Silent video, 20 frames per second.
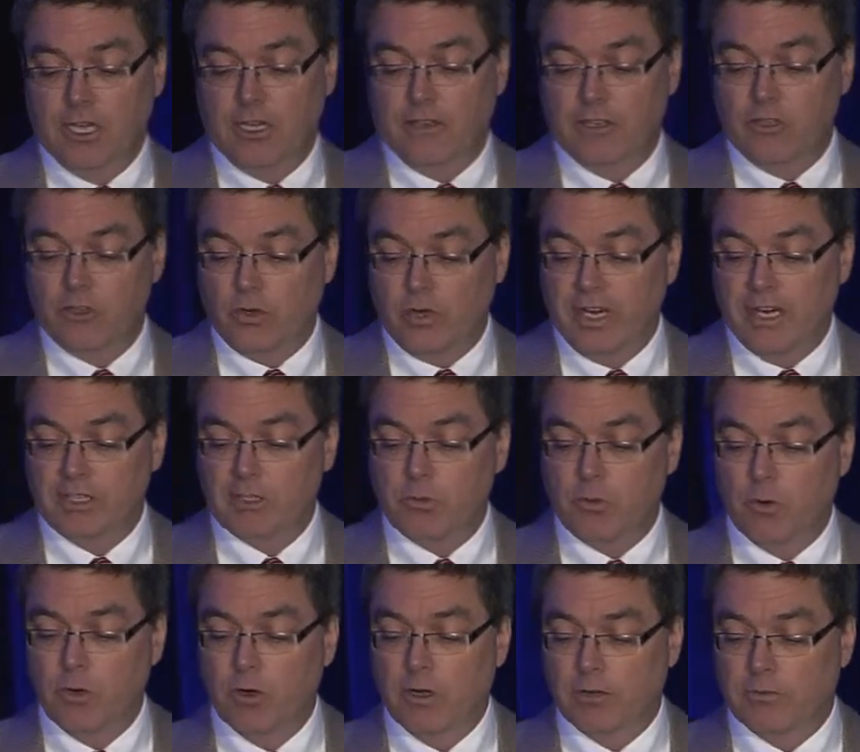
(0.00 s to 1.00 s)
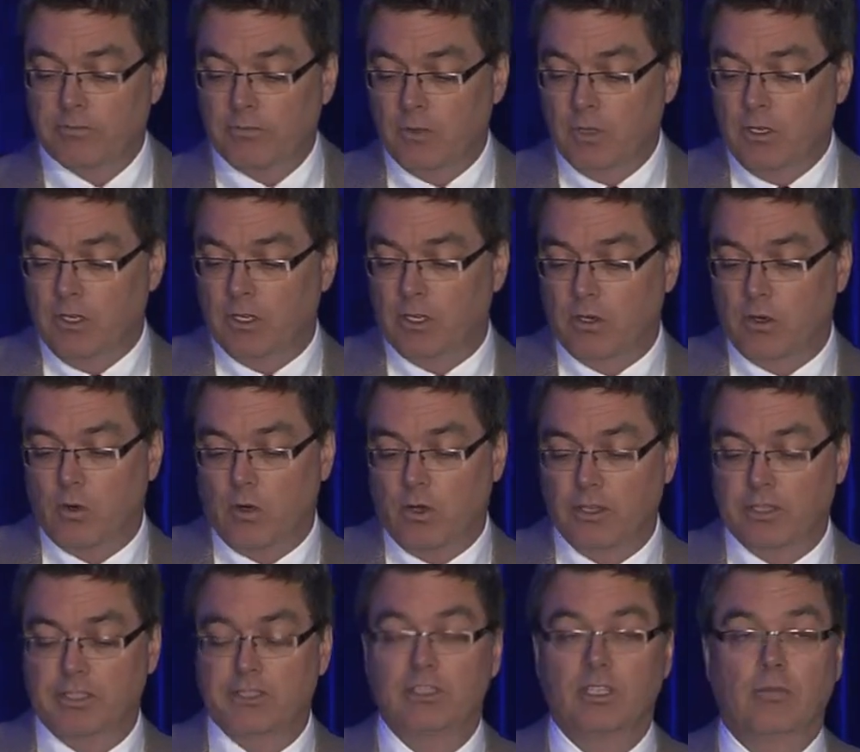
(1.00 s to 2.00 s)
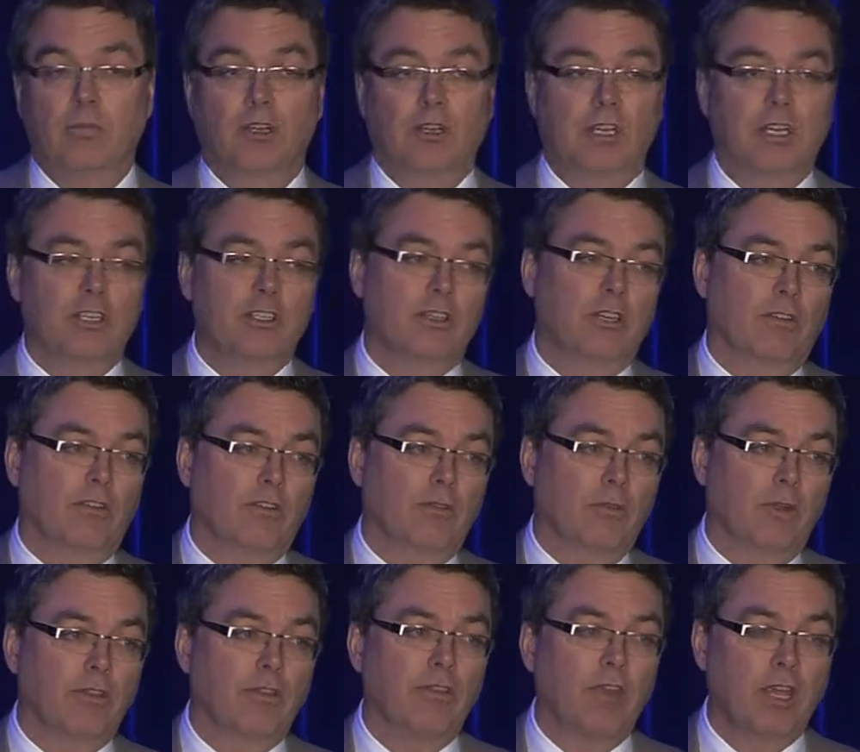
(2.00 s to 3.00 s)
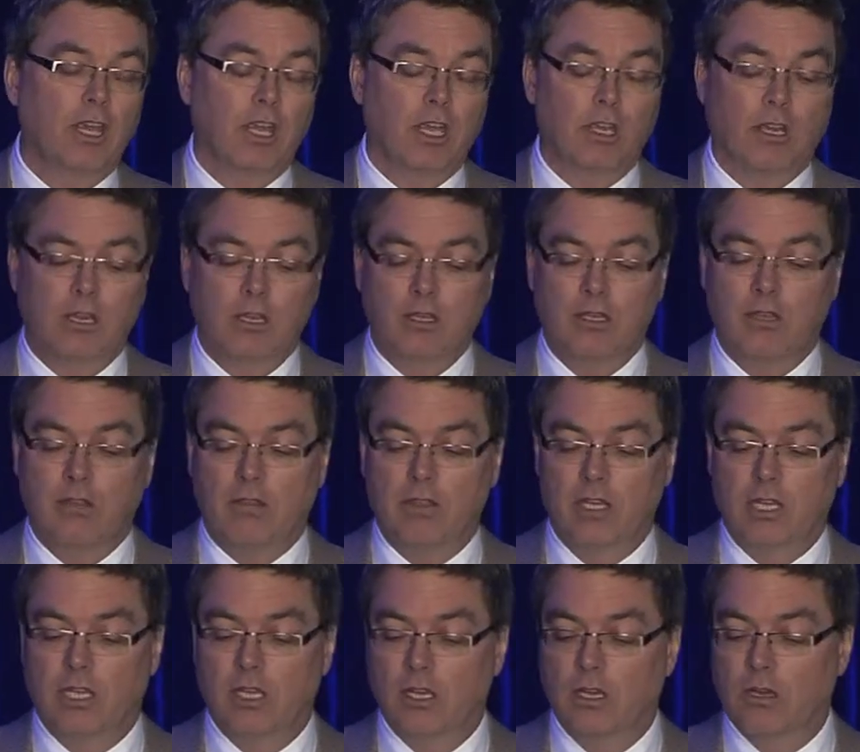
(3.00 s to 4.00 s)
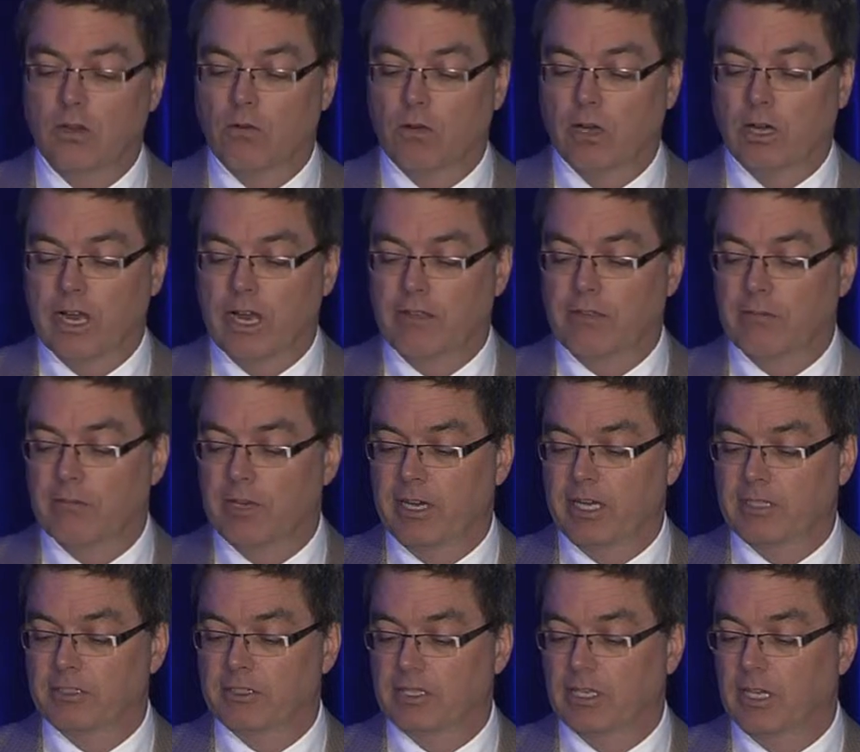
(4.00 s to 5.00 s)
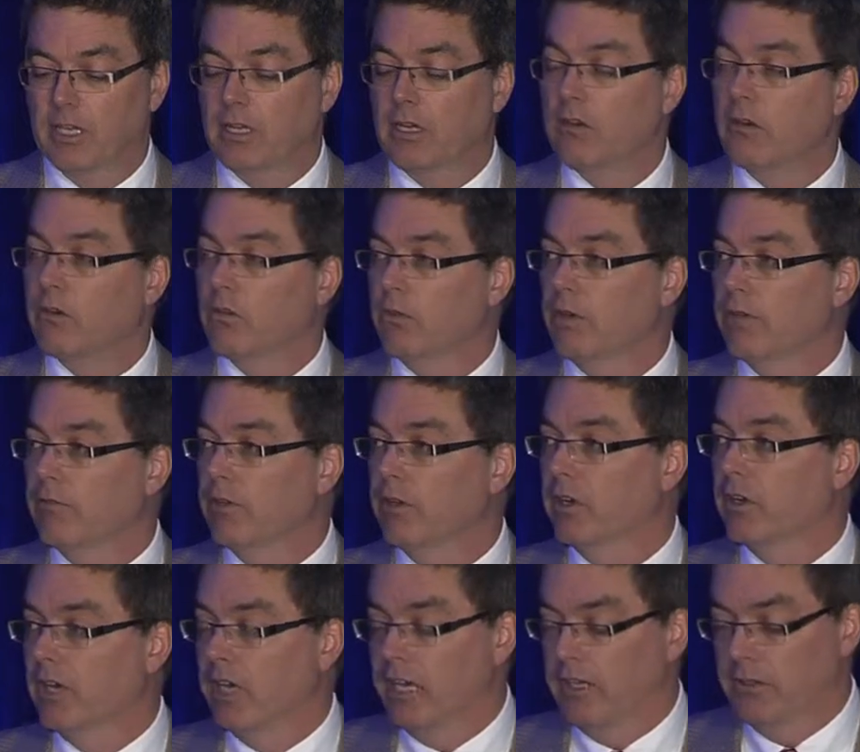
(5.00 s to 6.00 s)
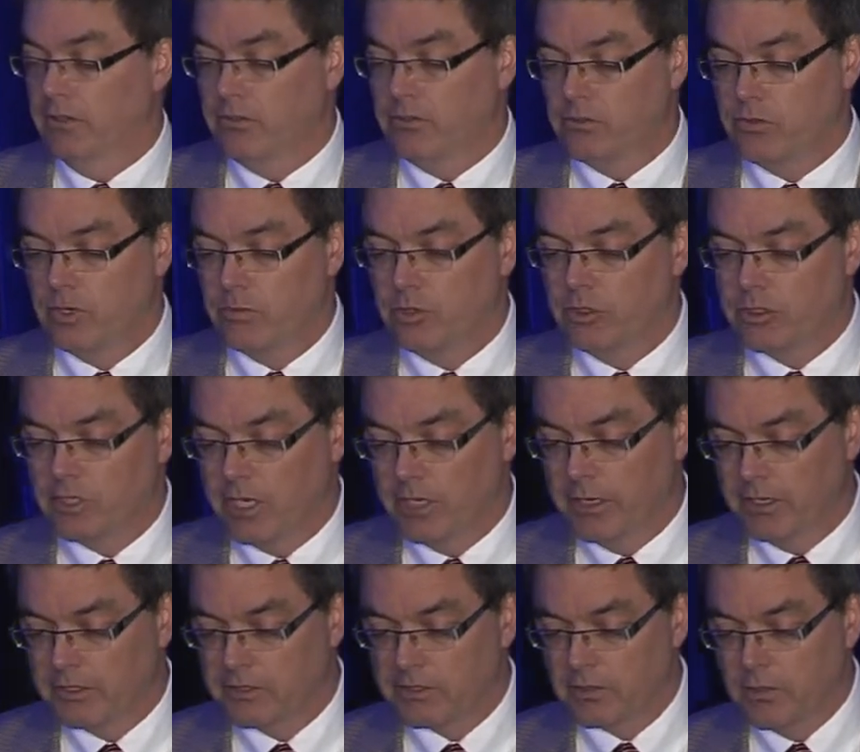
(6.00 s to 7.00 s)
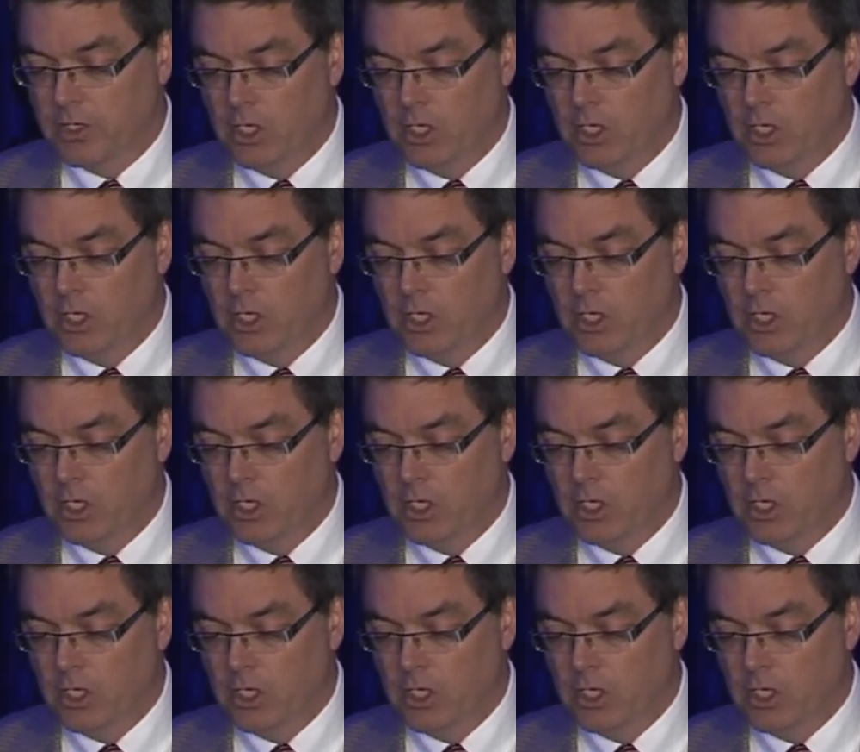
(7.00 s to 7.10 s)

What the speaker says: the transport and quality simulations within the lower Athabasca River and its tributaries.